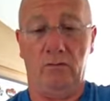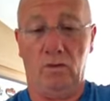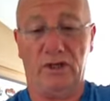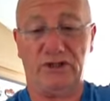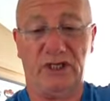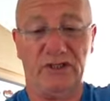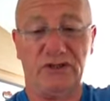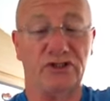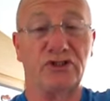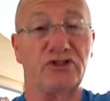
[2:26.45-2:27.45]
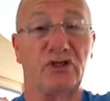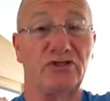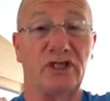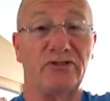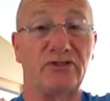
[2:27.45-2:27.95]
what it says, just a
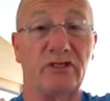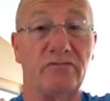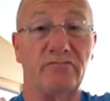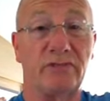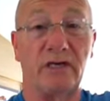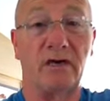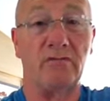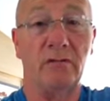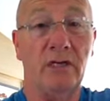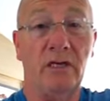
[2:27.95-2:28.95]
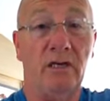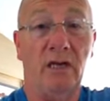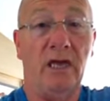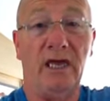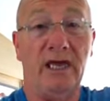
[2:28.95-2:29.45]
sensor. You know,
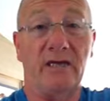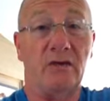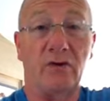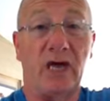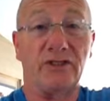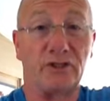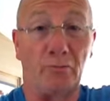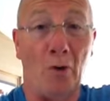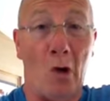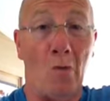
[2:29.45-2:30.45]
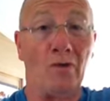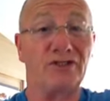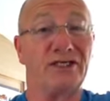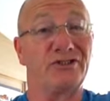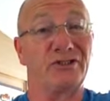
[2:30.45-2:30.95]
it locates the bottom. It
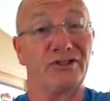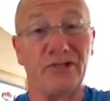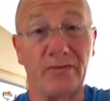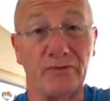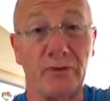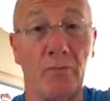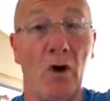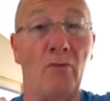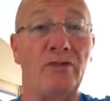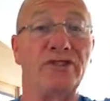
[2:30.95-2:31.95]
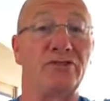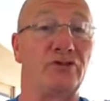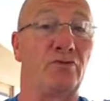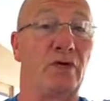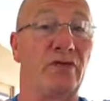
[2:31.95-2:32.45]
tells you the depth of the bottom. It tells
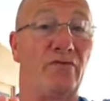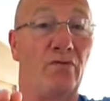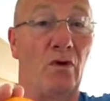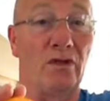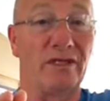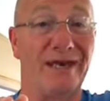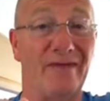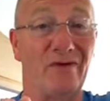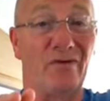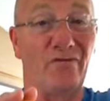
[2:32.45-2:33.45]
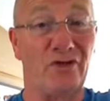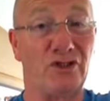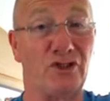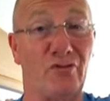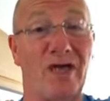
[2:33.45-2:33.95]
you where the what the level of
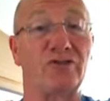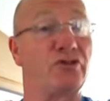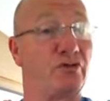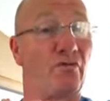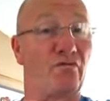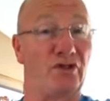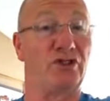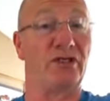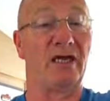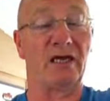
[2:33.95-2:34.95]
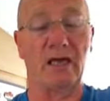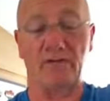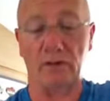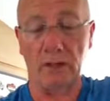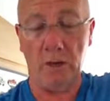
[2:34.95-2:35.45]
fish are at, so you can fish at that
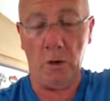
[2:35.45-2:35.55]
level.